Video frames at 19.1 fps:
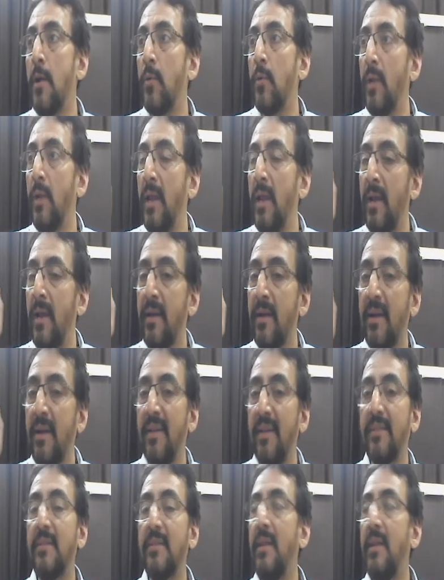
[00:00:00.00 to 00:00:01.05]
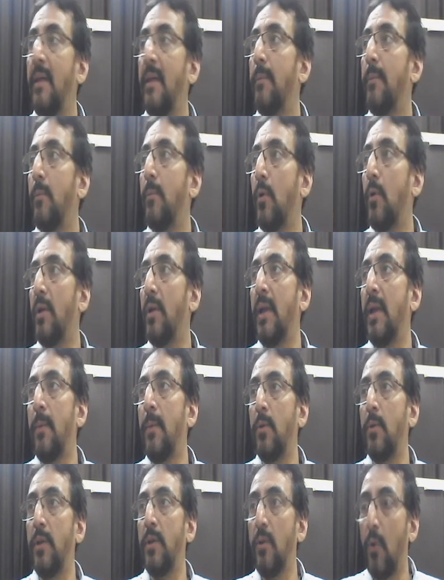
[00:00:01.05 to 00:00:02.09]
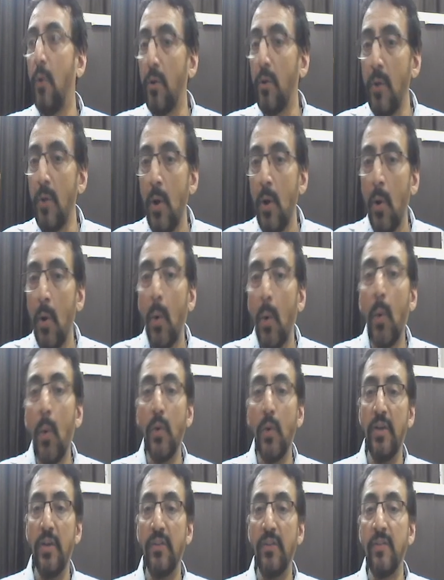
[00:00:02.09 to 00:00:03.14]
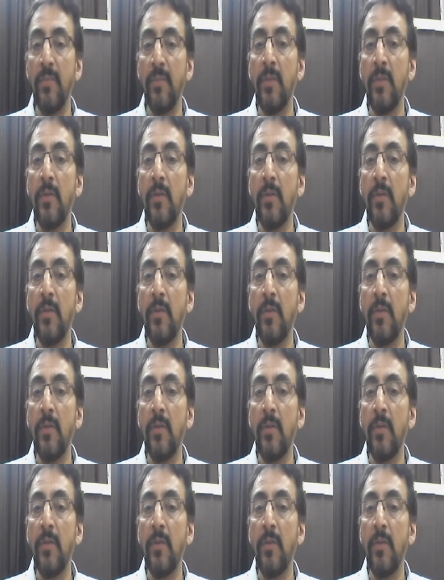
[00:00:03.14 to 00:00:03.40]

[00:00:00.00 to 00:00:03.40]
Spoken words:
to increase the body immunity or Ojas.